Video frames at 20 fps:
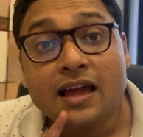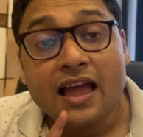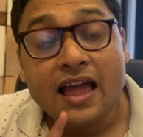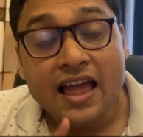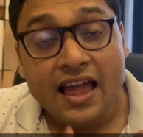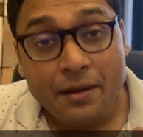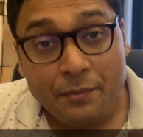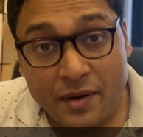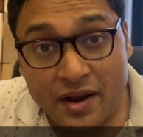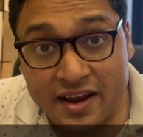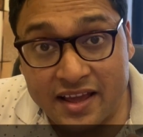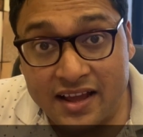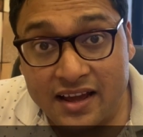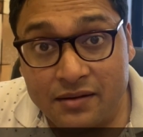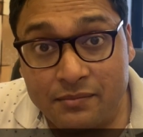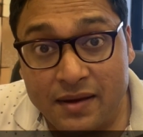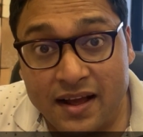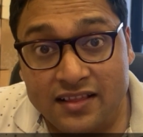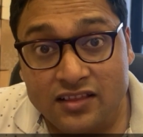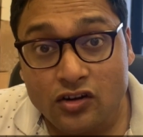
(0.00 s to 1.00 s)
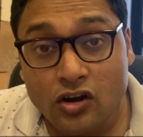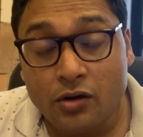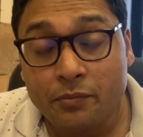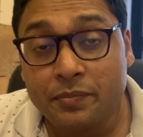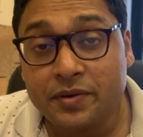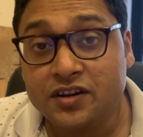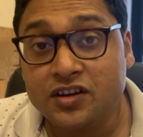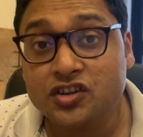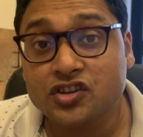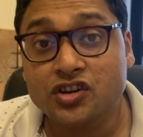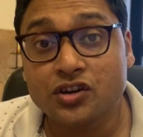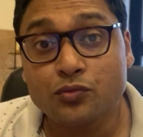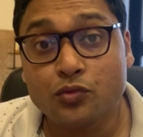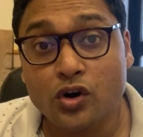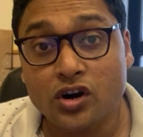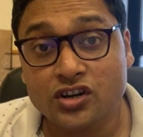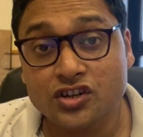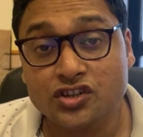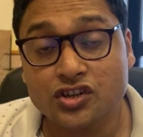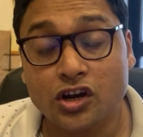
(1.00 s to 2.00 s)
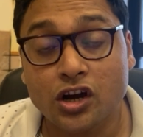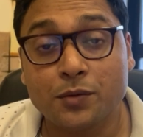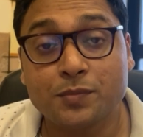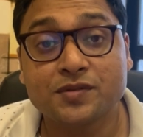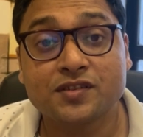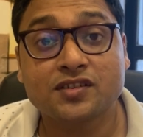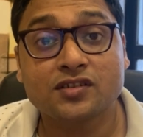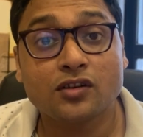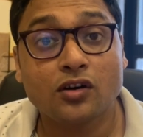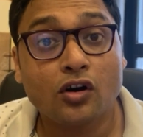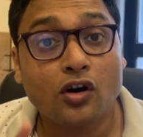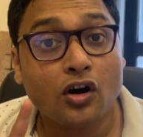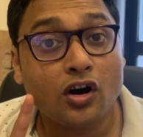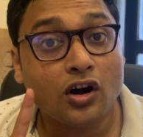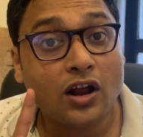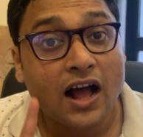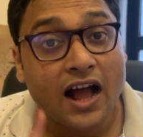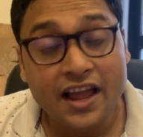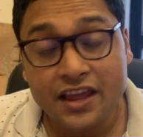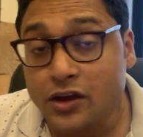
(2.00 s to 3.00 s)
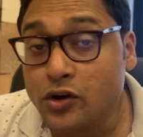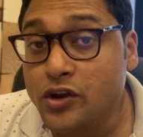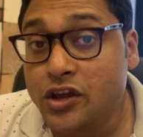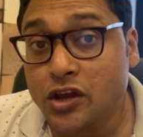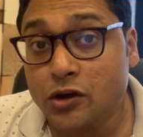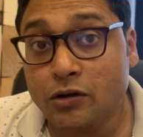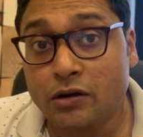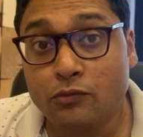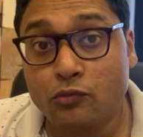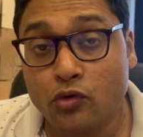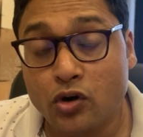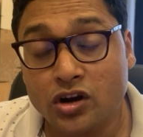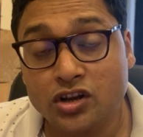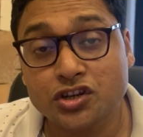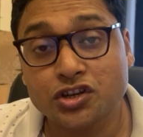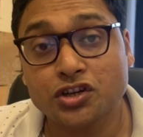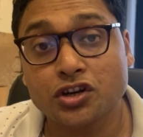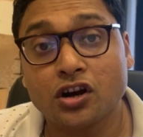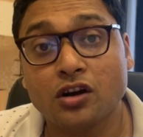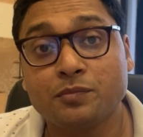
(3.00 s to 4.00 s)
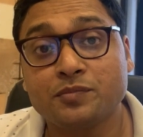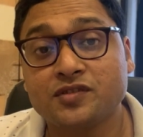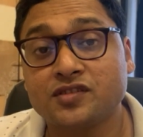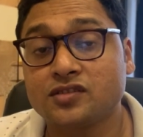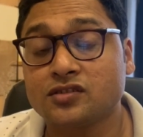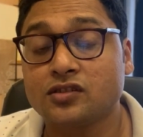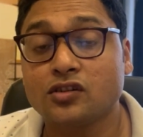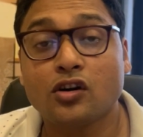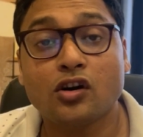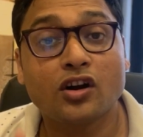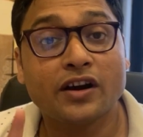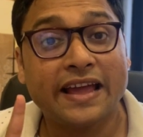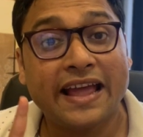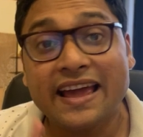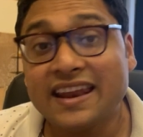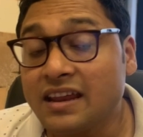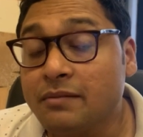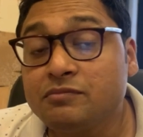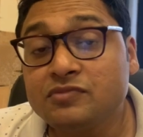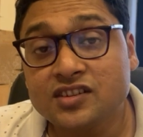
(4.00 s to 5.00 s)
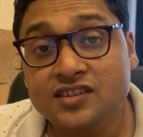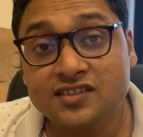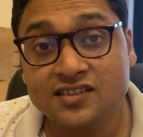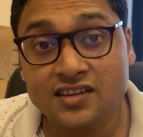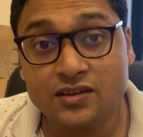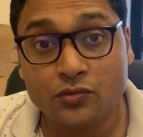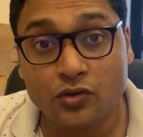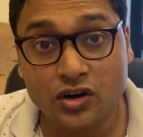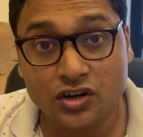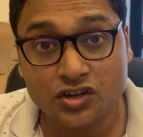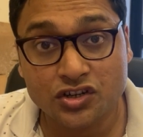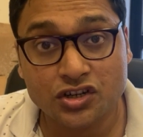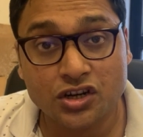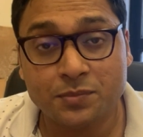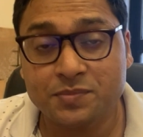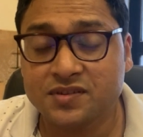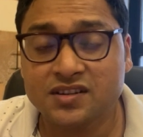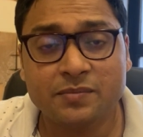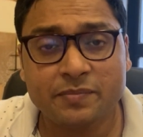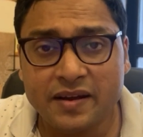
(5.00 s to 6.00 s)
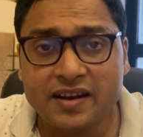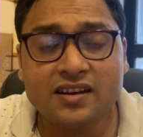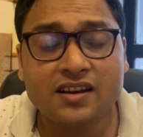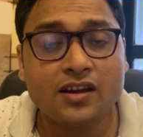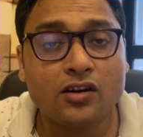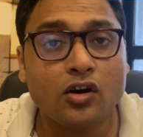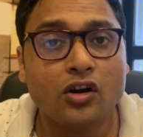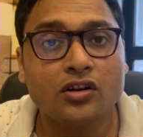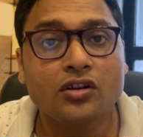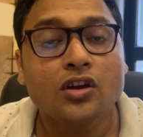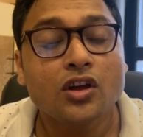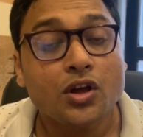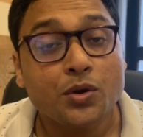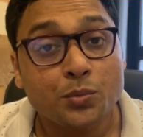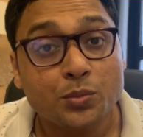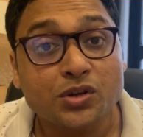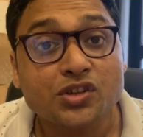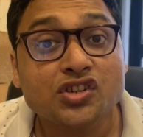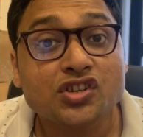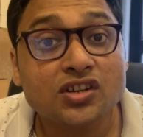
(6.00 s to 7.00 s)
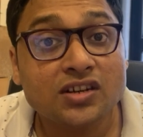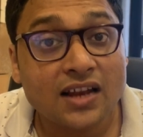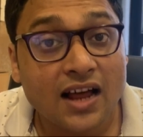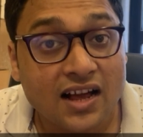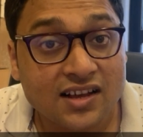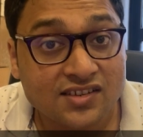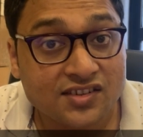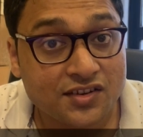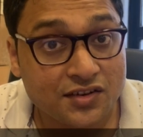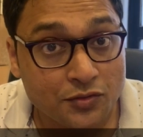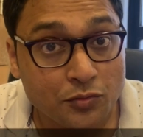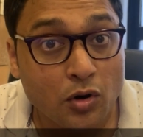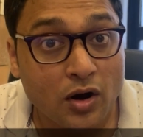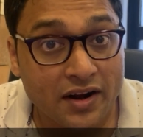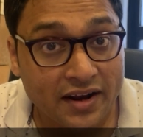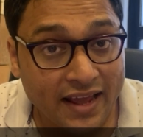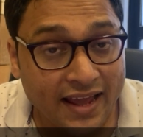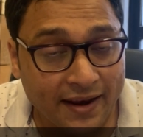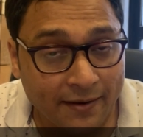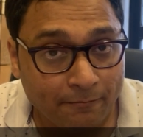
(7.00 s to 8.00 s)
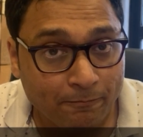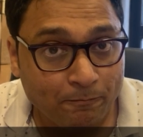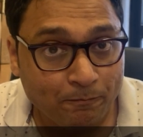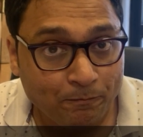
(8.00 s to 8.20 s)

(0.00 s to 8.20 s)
American Math Competition workshops or IOQM workshops or NMTC workshops, depending on which class you are in.